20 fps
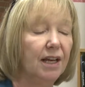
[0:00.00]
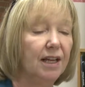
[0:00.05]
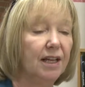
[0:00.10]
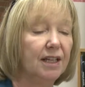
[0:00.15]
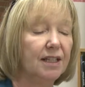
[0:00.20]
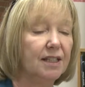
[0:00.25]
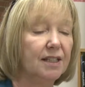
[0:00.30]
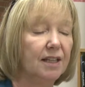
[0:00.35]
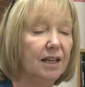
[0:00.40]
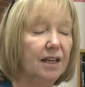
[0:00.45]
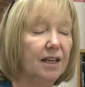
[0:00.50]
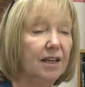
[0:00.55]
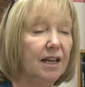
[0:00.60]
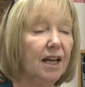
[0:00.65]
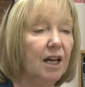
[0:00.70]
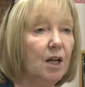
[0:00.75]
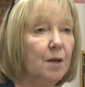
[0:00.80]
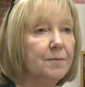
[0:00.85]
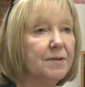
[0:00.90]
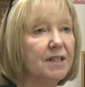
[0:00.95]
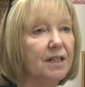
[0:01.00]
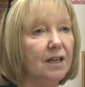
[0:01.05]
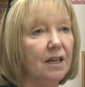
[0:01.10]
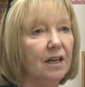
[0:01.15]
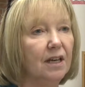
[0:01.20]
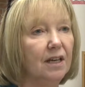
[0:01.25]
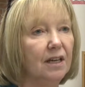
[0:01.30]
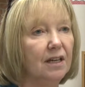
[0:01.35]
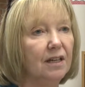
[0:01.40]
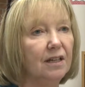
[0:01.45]
It's, it helps the
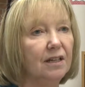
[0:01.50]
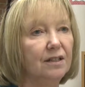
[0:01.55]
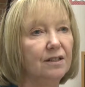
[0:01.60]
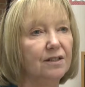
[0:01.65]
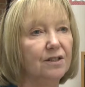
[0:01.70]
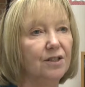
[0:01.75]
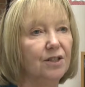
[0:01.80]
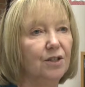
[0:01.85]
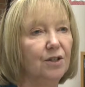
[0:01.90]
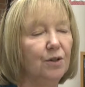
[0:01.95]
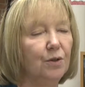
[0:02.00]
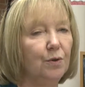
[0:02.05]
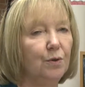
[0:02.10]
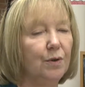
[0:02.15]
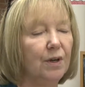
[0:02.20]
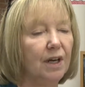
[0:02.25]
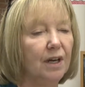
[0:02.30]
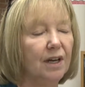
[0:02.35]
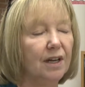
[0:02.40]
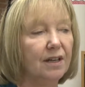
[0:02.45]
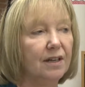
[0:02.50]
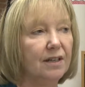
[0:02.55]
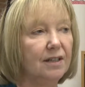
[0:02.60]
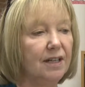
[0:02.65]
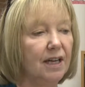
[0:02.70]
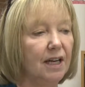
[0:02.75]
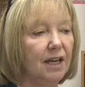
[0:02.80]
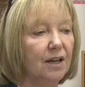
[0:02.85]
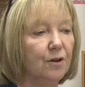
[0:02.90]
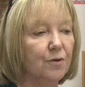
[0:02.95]
kids to
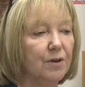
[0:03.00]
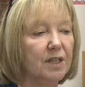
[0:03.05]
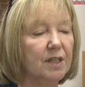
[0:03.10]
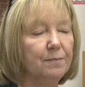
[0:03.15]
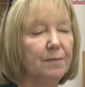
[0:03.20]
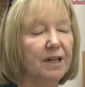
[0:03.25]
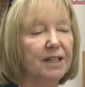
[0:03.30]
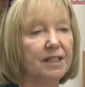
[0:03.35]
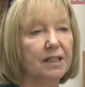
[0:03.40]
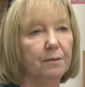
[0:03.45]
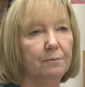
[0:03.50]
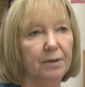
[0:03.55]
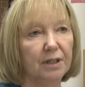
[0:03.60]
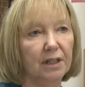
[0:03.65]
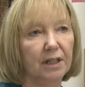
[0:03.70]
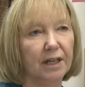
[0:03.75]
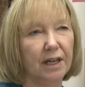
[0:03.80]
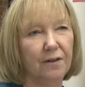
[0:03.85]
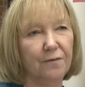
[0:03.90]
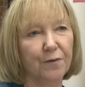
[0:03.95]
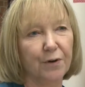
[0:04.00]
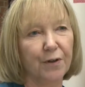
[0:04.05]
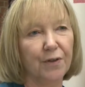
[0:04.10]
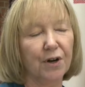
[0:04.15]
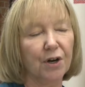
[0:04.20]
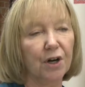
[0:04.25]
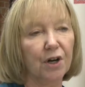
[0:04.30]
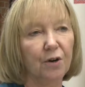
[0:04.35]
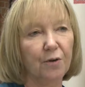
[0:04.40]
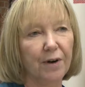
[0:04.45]
take responsibility for
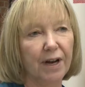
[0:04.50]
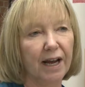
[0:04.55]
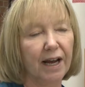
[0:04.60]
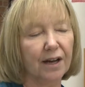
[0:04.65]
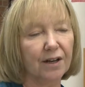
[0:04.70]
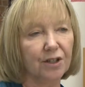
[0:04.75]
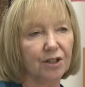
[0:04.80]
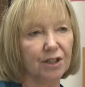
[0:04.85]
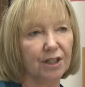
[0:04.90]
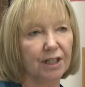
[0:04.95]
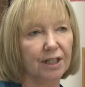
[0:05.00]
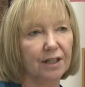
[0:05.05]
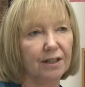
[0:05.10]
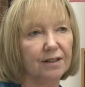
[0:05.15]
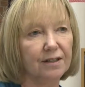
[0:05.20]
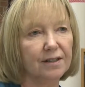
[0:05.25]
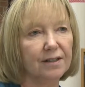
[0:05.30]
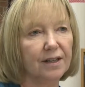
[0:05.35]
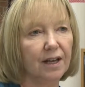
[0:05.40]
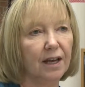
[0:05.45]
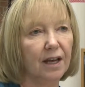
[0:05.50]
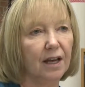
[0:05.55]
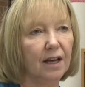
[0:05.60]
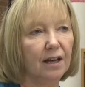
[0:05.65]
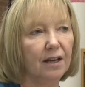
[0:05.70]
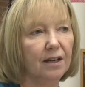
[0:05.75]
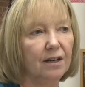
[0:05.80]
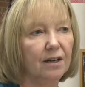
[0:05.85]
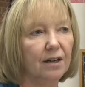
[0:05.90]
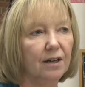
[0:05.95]
their own actions
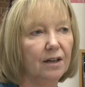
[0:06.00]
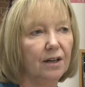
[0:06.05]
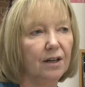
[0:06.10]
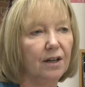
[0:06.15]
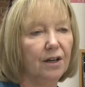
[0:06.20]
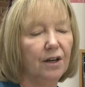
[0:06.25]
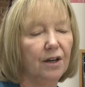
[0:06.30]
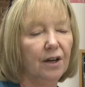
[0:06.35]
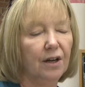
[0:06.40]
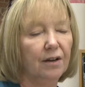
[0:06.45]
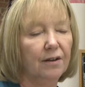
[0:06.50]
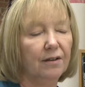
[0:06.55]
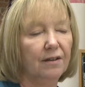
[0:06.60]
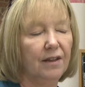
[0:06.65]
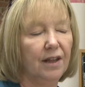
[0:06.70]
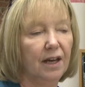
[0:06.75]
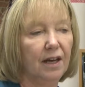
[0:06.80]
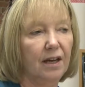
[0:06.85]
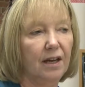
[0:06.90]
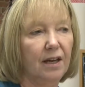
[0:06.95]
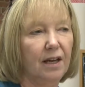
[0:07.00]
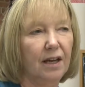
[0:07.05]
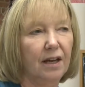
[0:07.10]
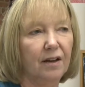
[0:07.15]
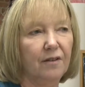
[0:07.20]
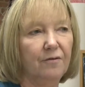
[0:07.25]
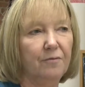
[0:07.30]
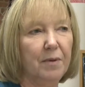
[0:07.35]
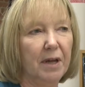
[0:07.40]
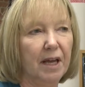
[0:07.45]
and they
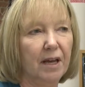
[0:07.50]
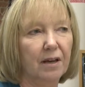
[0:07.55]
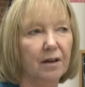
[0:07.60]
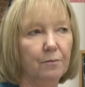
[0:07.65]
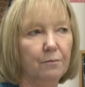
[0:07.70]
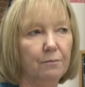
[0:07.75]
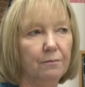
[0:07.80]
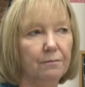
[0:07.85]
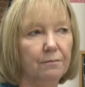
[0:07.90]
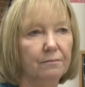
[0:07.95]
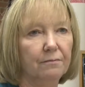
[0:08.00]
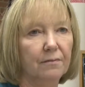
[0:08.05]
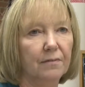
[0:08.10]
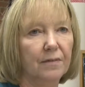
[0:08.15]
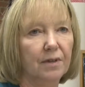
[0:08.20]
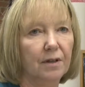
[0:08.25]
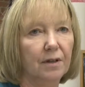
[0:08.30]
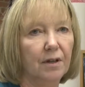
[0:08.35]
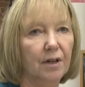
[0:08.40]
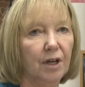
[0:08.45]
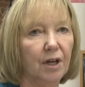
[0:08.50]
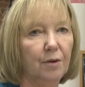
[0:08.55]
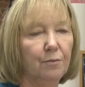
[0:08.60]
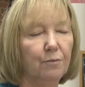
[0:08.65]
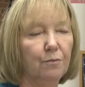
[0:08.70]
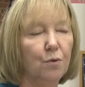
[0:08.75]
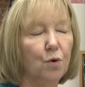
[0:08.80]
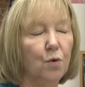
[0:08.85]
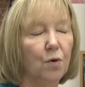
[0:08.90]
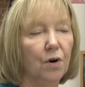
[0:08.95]
have become
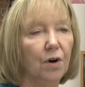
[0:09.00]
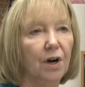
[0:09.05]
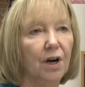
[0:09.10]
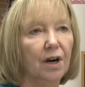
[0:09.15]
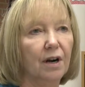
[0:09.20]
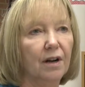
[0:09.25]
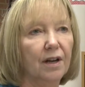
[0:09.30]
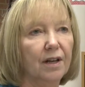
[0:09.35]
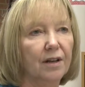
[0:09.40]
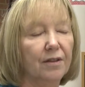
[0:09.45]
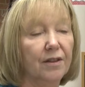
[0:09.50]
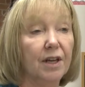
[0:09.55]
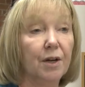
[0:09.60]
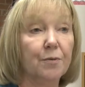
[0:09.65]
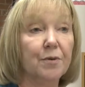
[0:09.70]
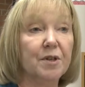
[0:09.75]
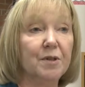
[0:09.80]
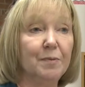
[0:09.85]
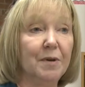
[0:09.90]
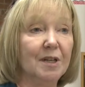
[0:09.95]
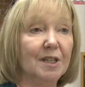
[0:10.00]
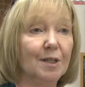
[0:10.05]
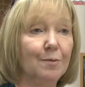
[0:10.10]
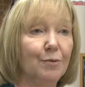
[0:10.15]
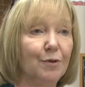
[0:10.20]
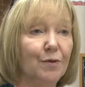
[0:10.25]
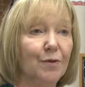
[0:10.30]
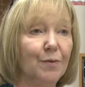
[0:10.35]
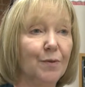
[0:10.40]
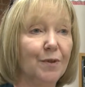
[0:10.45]
more, they're responsible